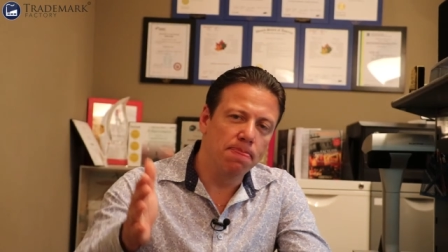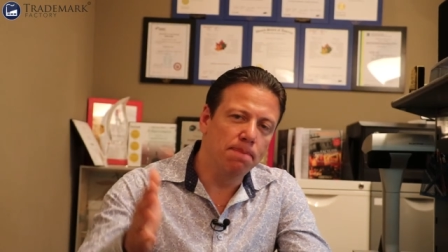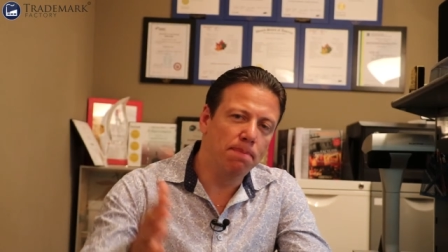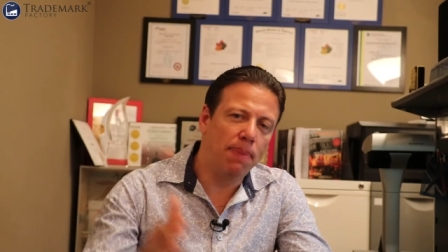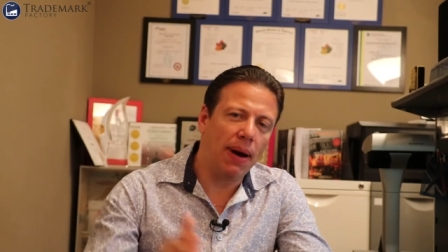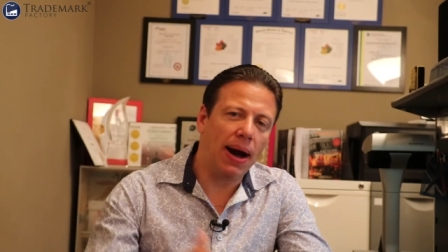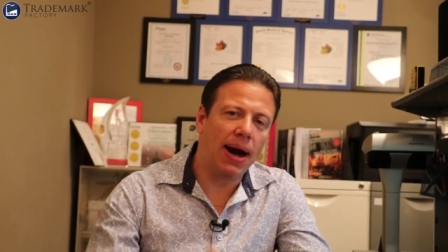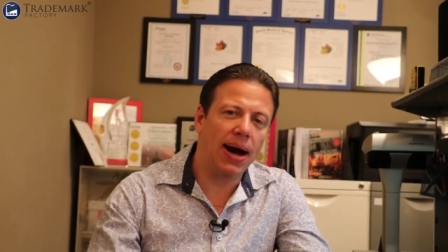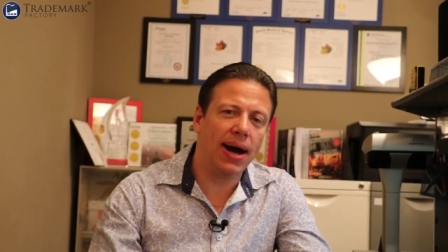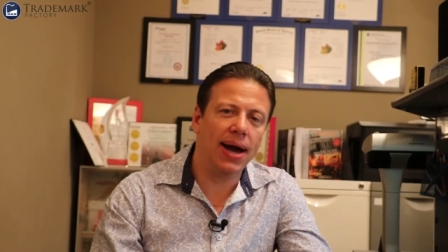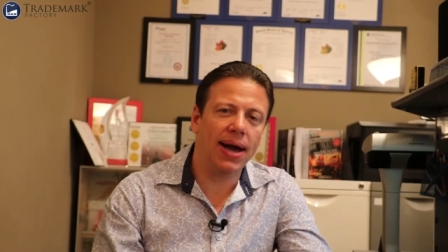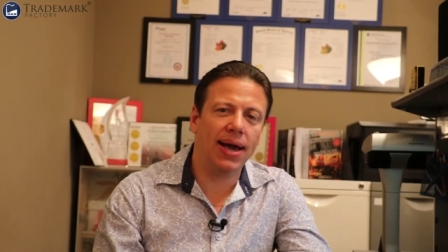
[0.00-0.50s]

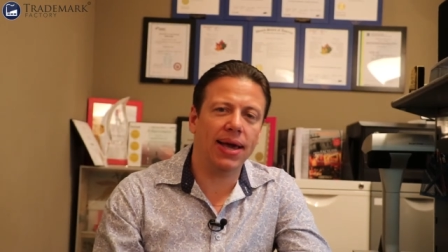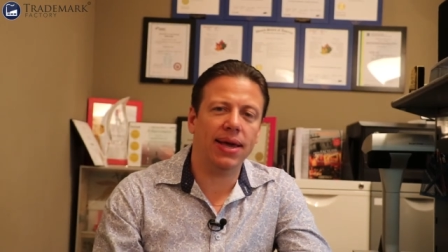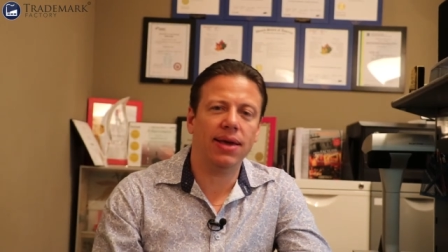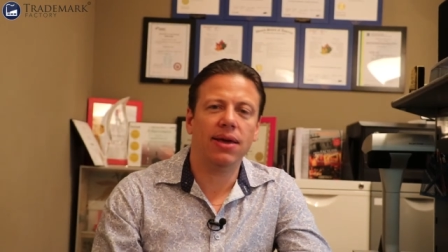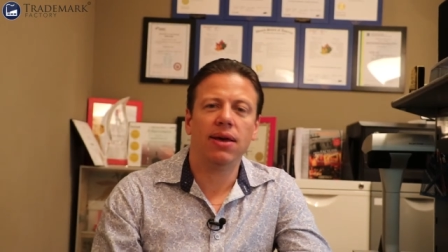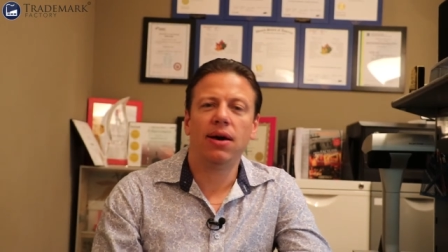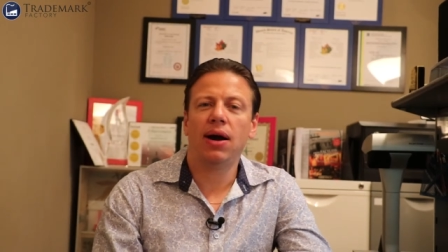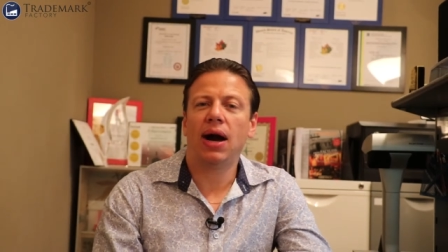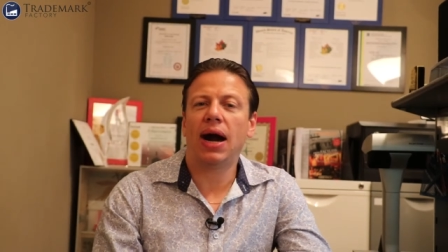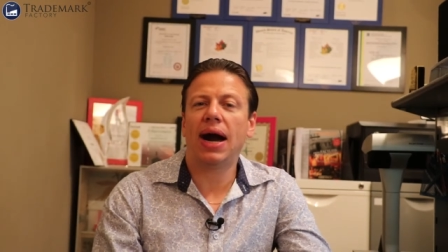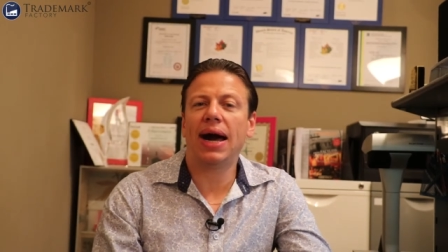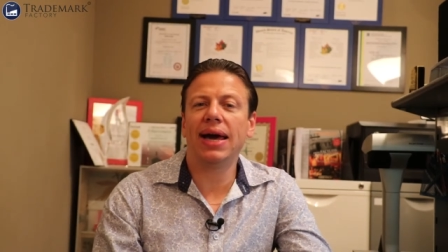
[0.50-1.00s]
by
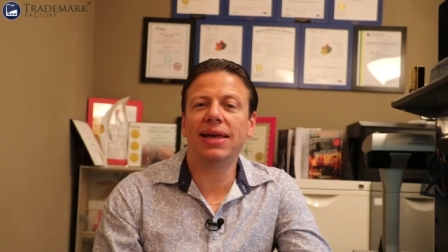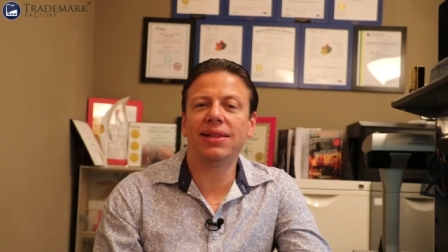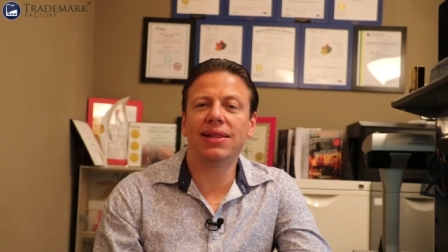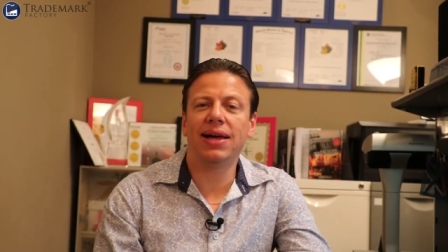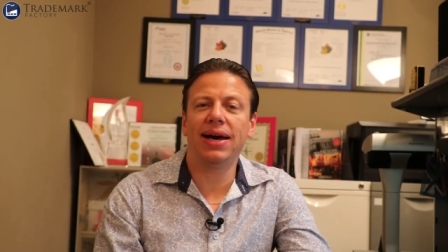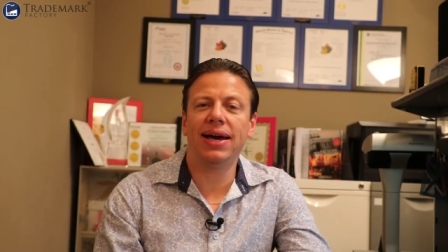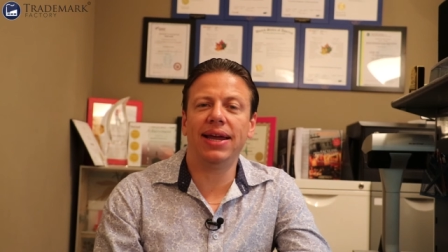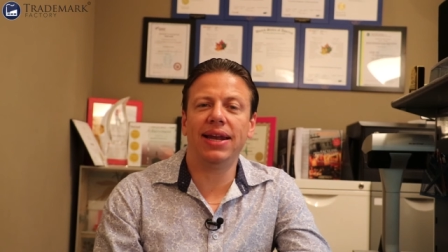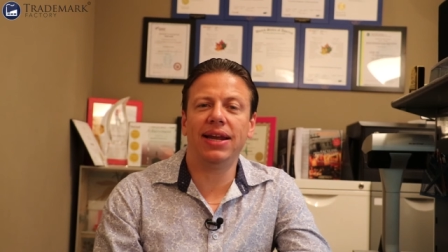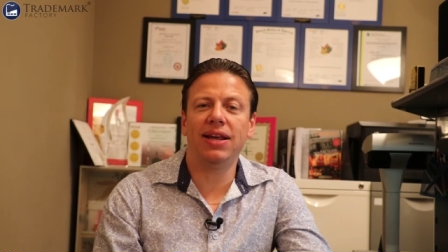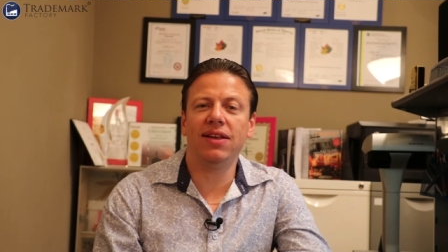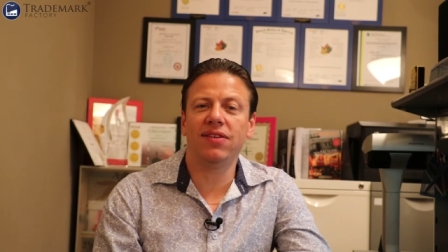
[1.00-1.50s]

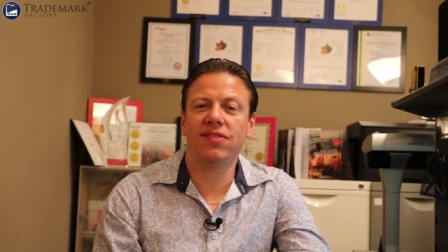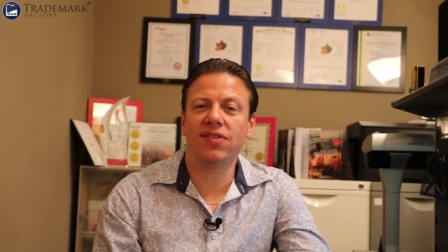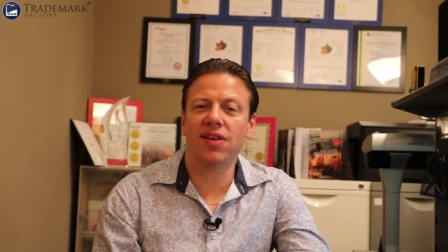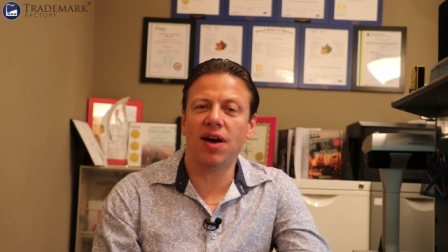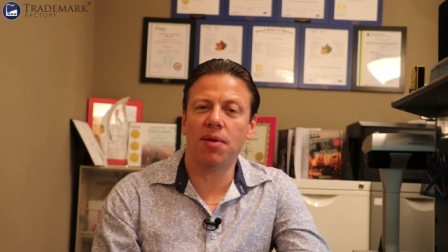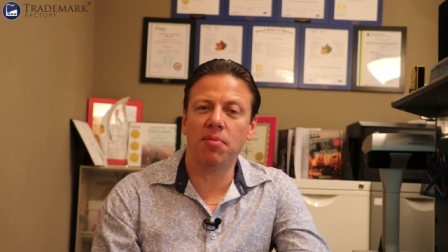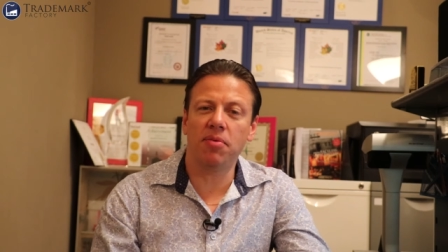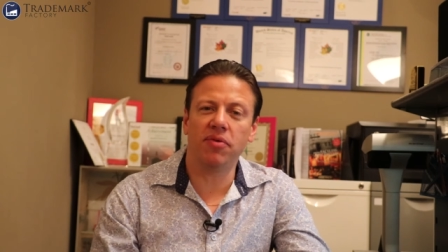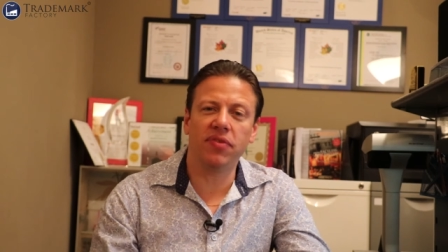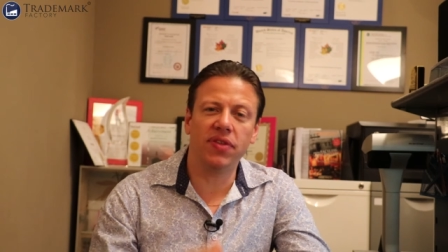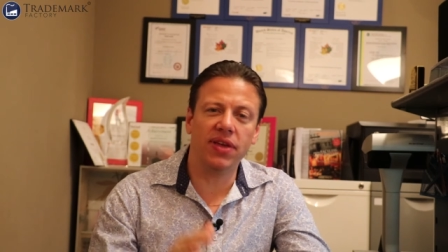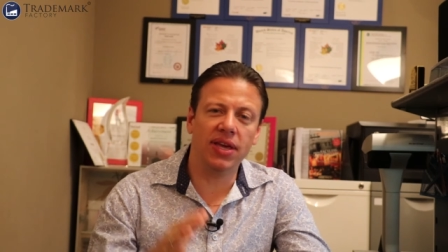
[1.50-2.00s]
highlighting
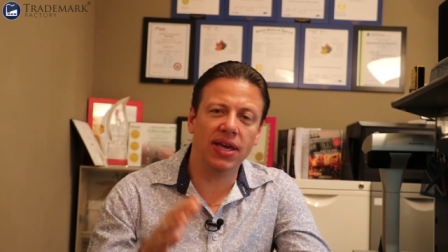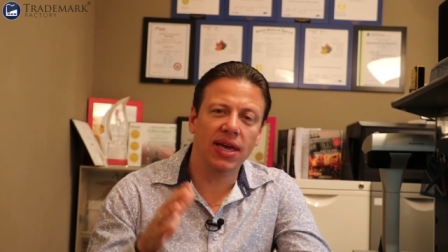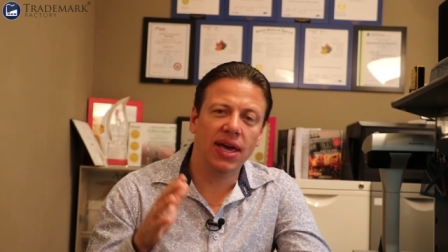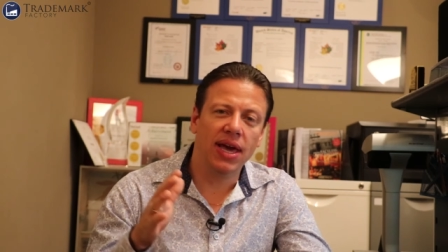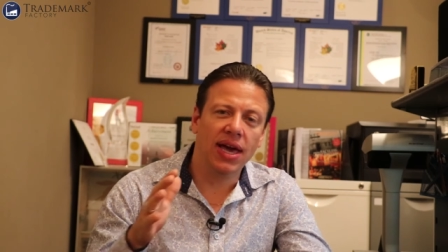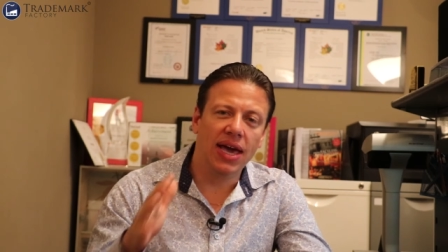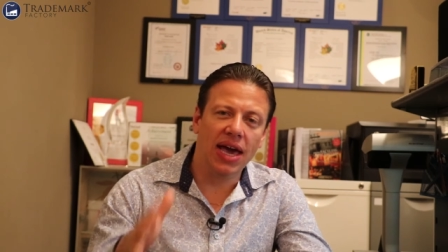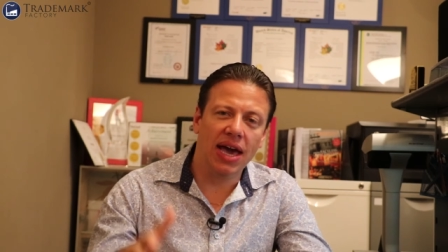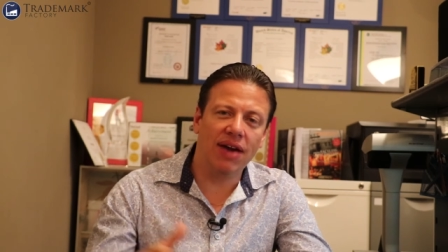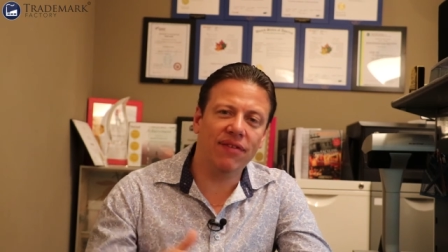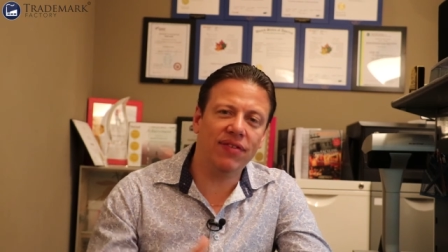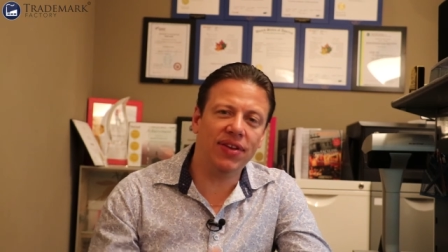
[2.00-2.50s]
some of the
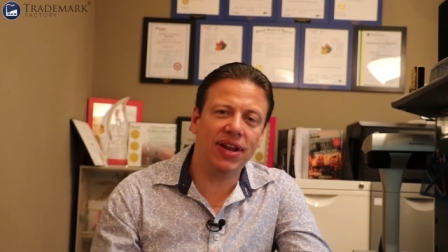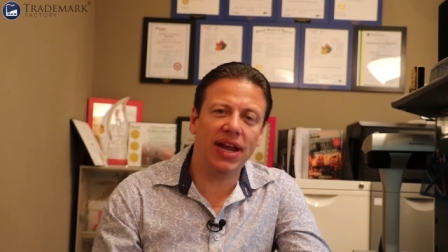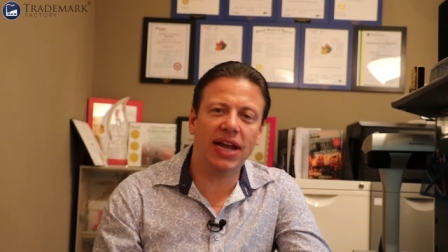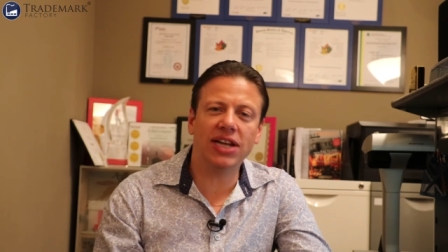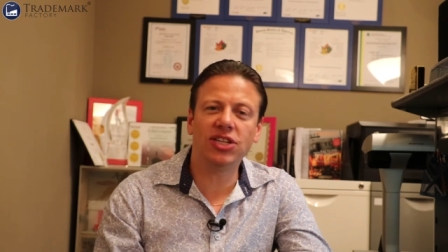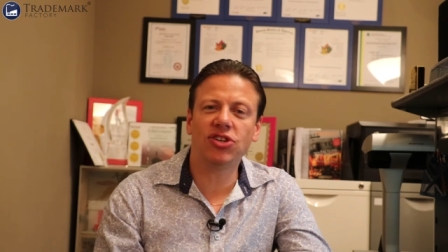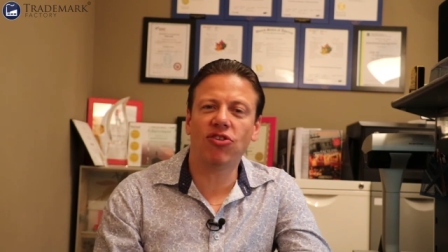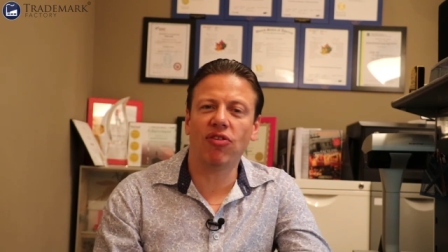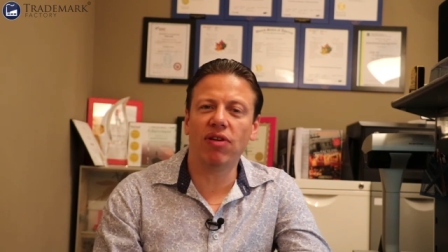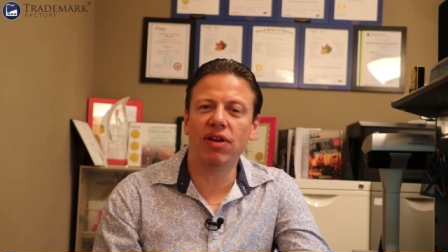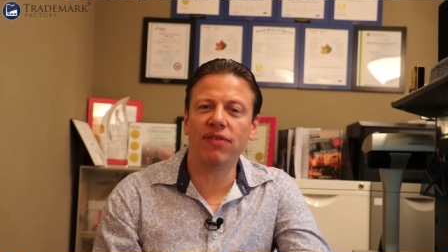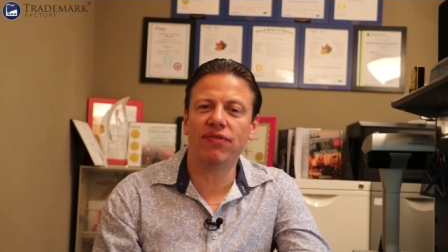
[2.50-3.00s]

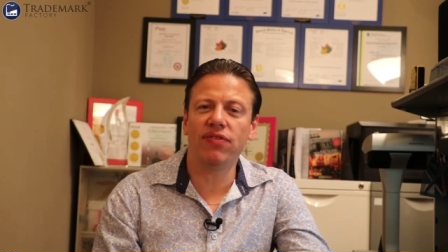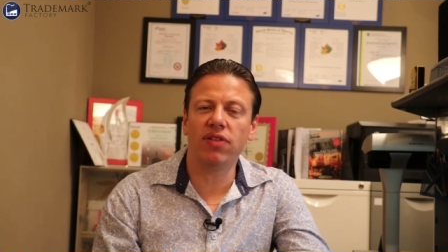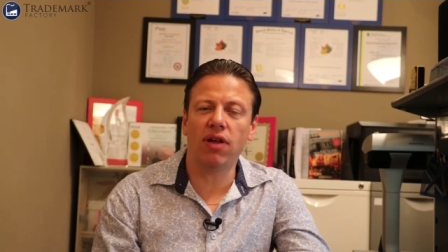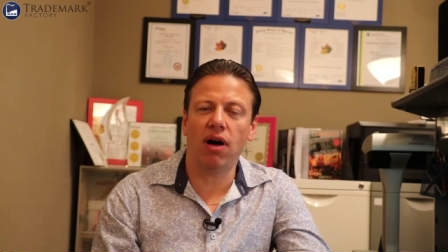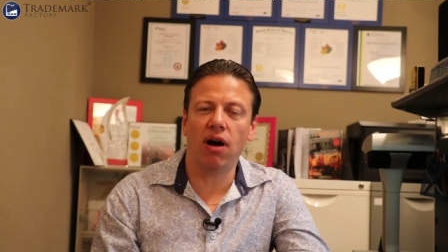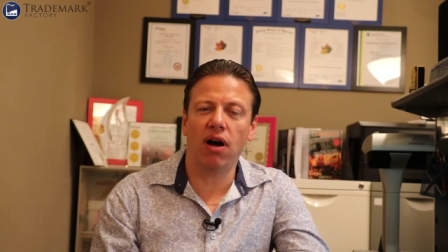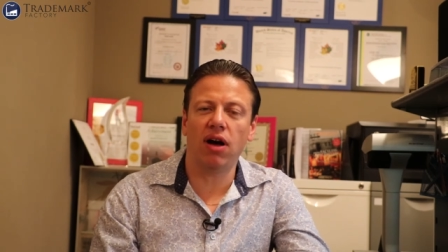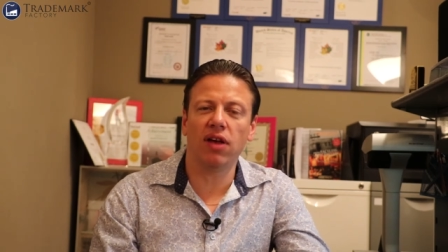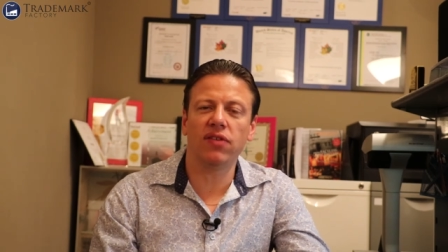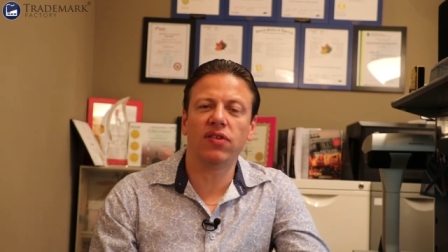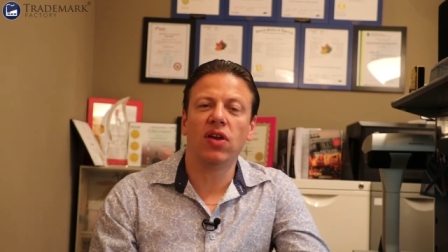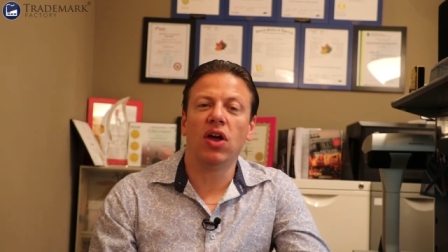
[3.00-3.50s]
evidentiary
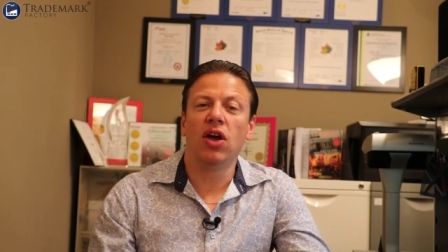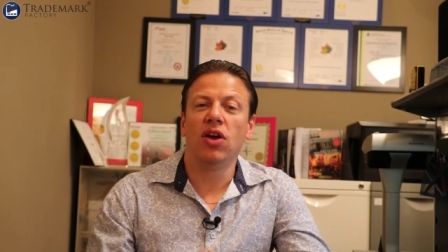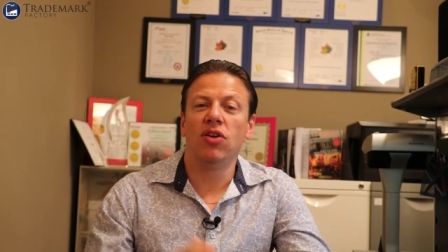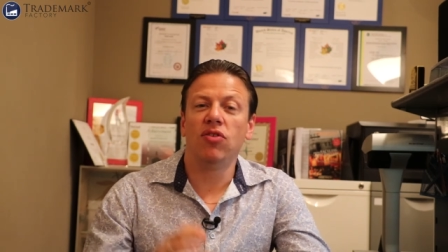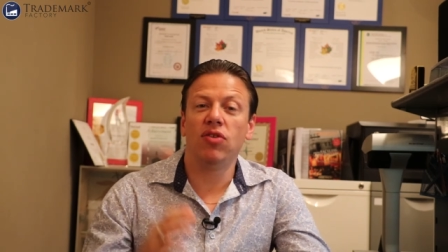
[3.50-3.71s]
flaws.